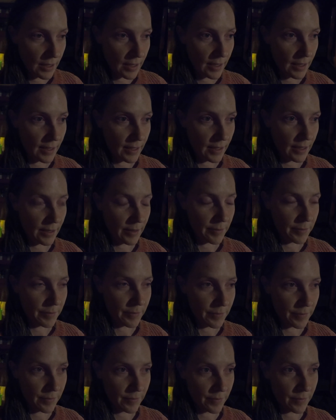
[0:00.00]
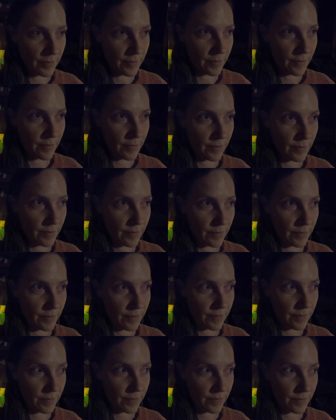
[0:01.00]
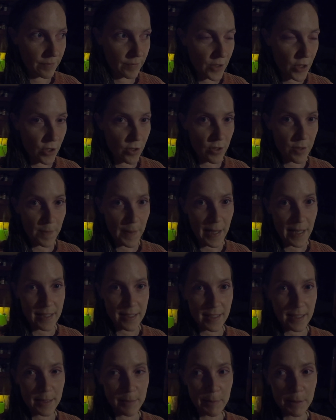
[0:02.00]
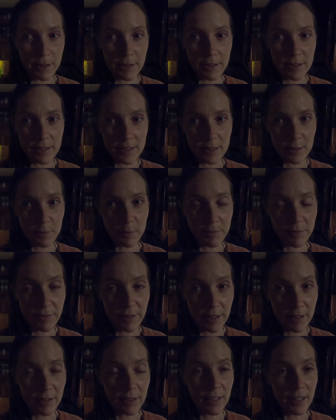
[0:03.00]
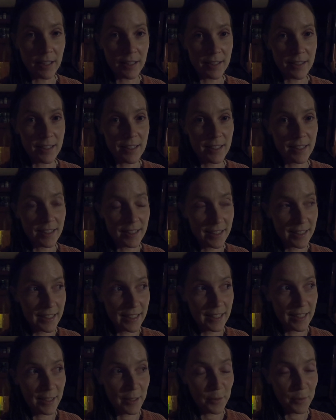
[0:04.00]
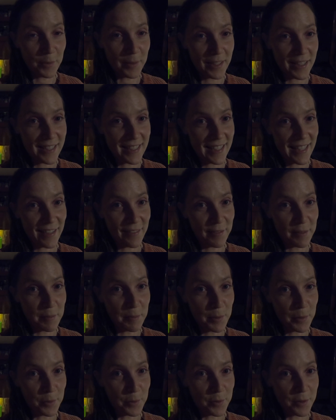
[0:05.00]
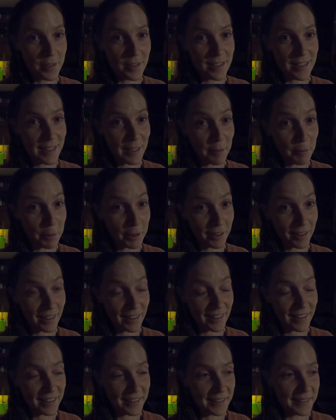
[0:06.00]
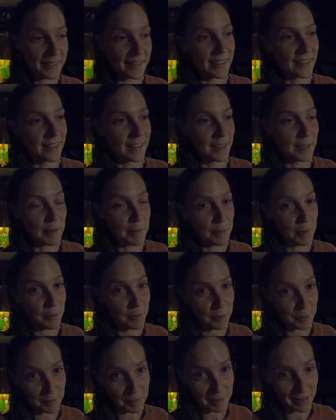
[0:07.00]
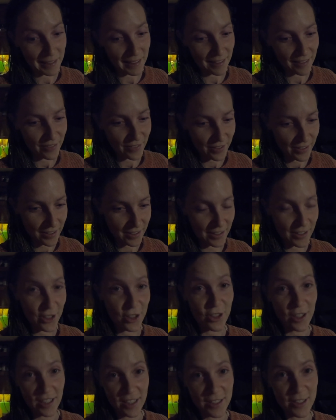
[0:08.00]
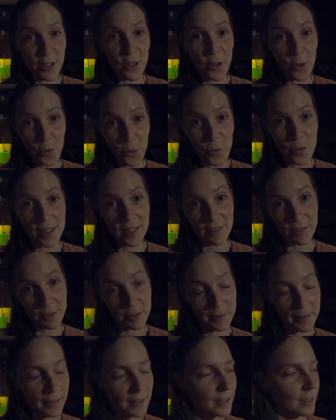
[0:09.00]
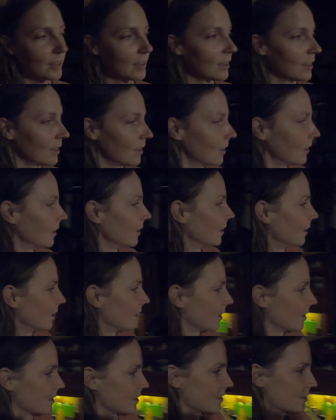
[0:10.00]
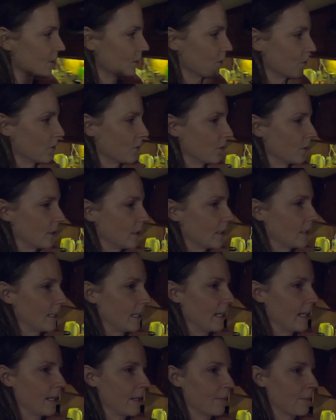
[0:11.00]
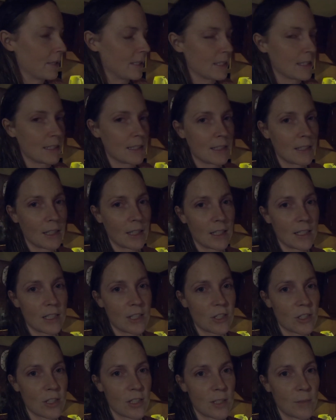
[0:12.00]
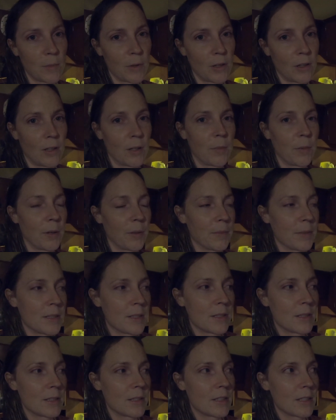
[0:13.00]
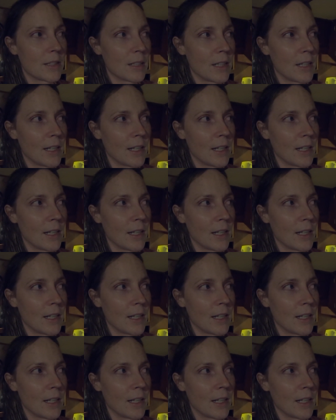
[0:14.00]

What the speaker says: Due to past experiences, we found that we need to have the boat seaworthy before we leave, because shit goes everywhere. So it's the conditions tomorrow are promised.